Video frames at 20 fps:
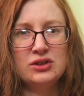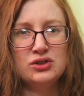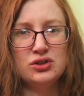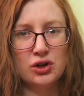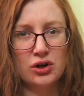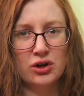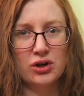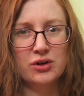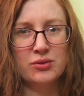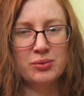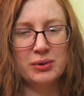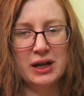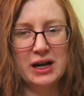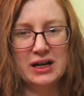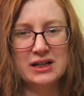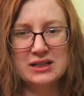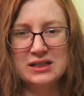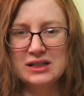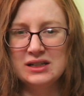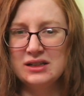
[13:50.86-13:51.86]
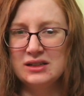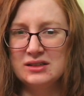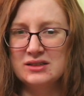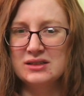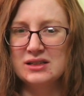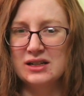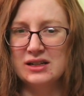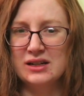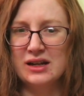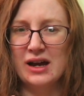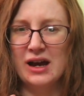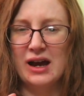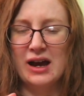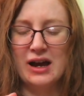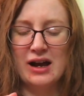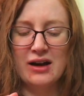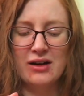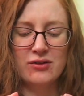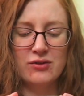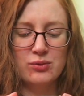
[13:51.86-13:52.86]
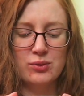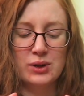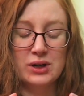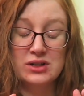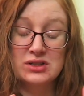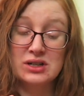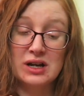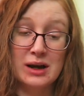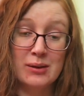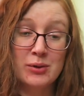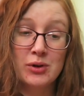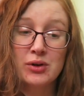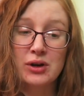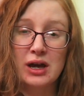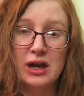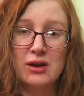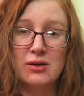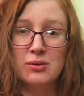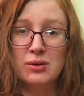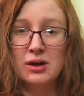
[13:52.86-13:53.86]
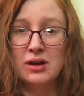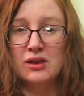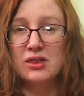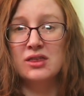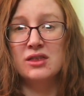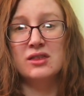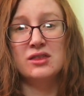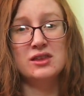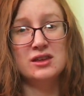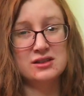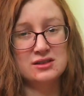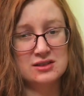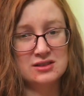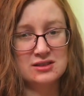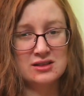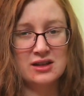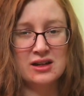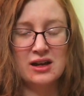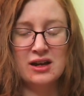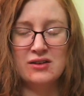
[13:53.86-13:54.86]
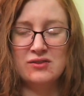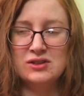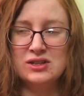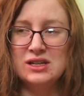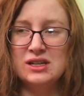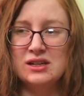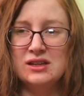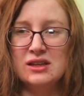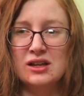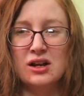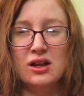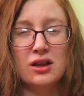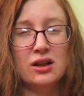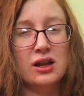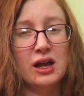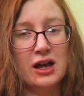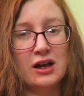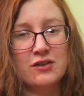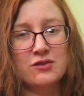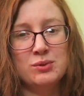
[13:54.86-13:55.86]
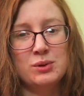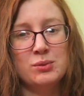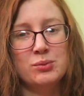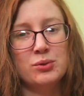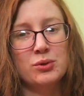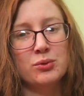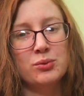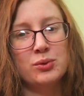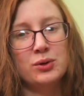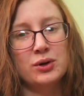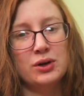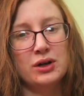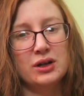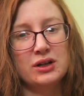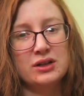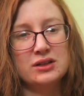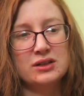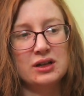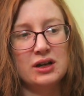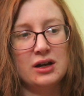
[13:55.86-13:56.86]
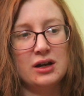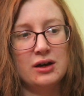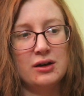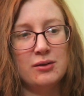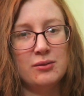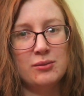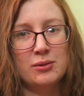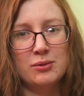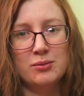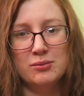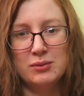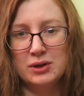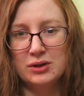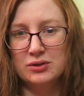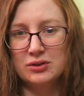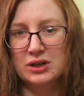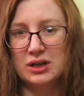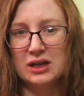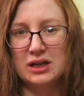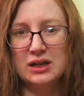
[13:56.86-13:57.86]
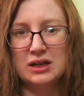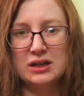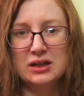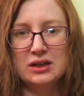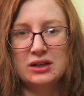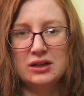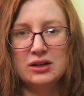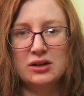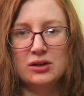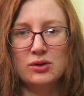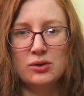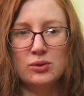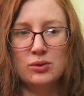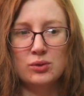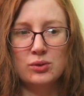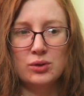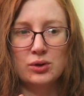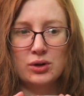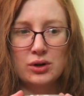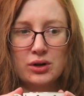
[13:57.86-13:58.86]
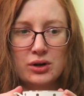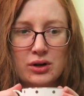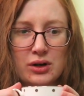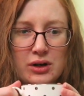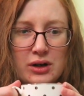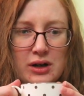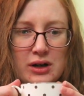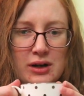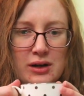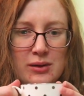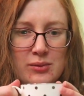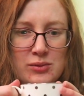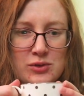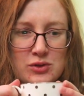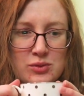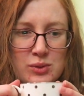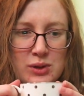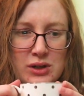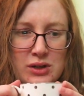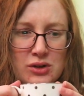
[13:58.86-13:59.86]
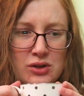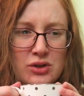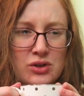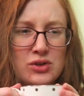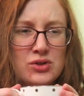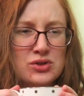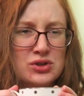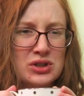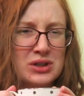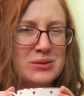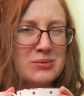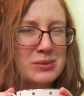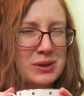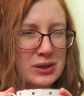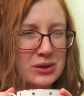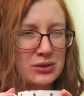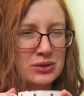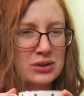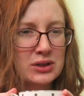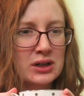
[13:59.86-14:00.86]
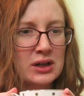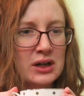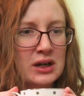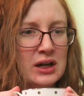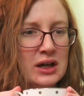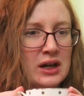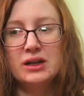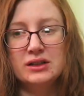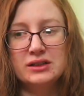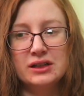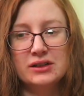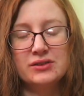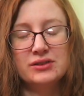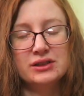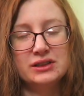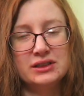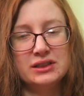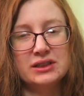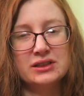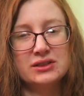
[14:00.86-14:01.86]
dark black teas tend to have, which I'm okay with. This is the kind of tea that a lot of people put um, milk in or um, sweetener, usually milk. It definitely